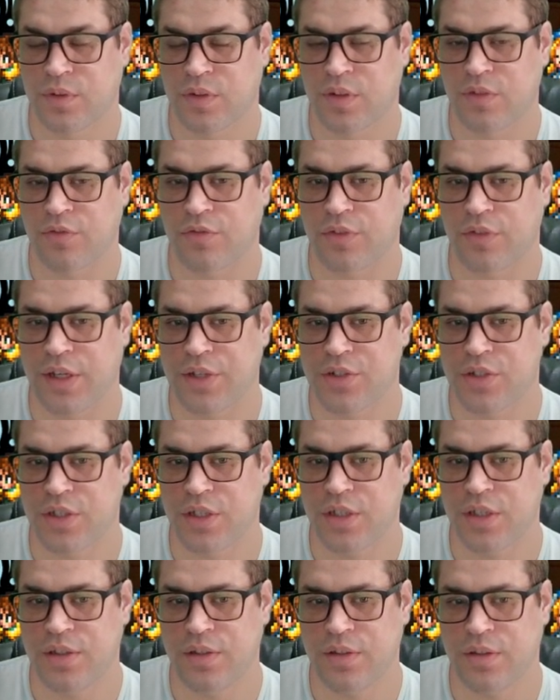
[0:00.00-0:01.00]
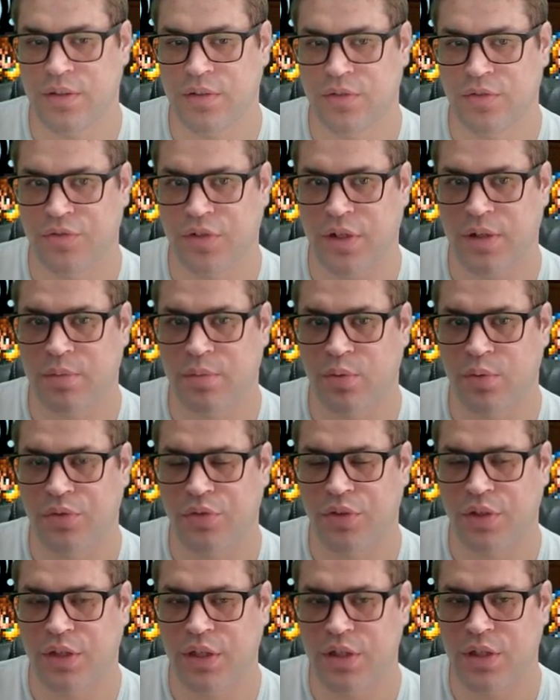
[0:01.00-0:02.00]
Sun Flash again. Fire
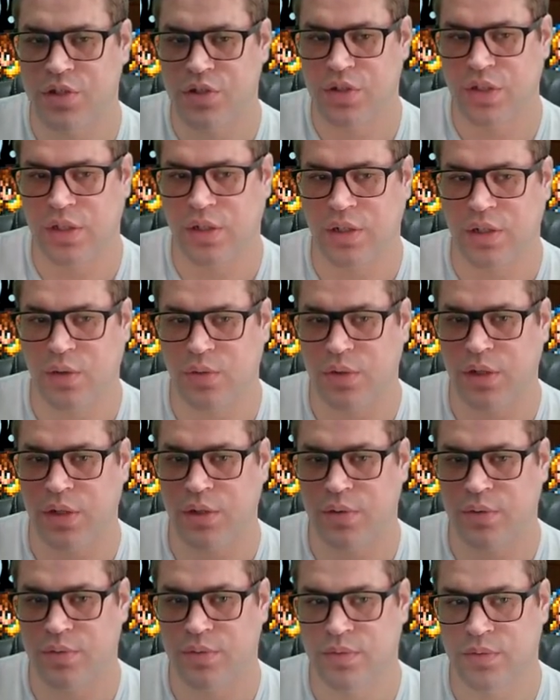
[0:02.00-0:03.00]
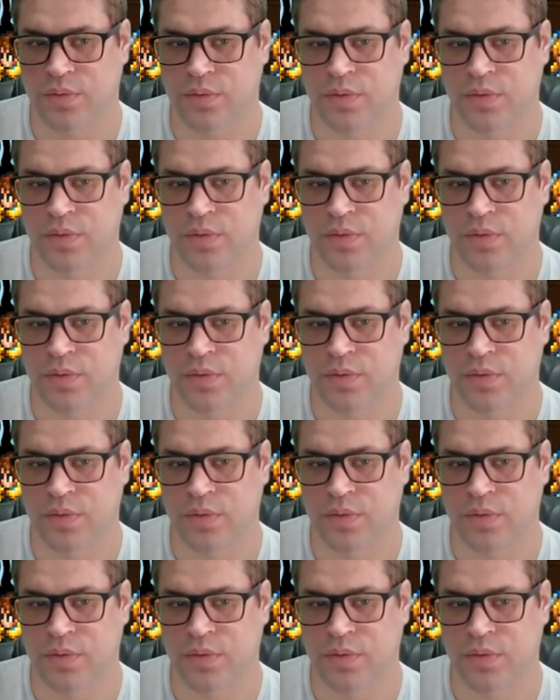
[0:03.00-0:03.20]
purification and El Nino.